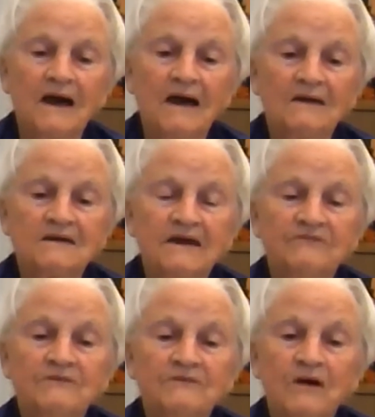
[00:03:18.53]
and
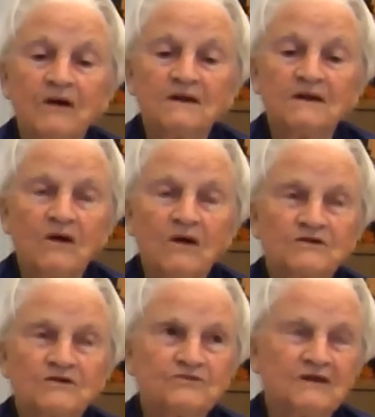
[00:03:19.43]
everybody was
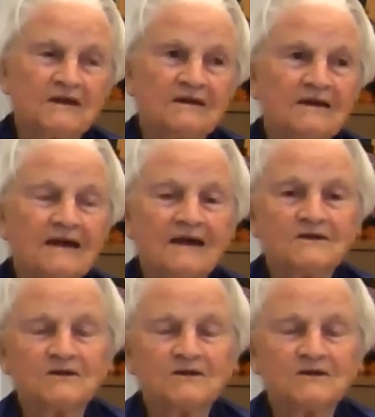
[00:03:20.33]
drinking and